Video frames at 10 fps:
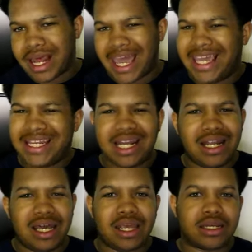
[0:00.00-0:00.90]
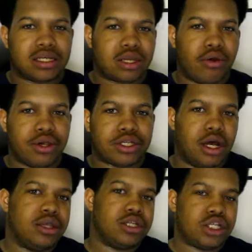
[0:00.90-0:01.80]
of that, he didn't let that discourage the
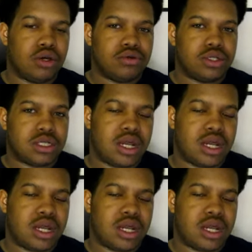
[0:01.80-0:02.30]
other soldiers,